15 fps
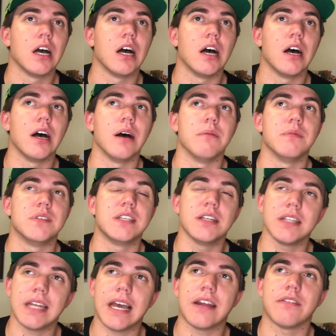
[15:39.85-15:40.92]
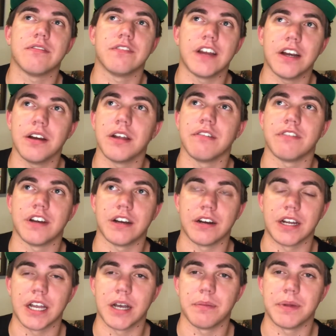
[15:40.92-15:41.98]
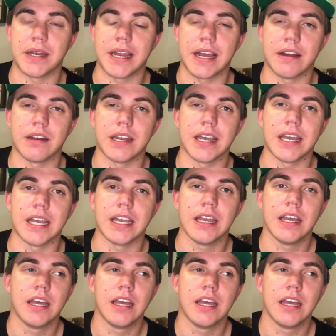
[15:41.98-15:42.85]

Um, Dillon had a very, very up and down day.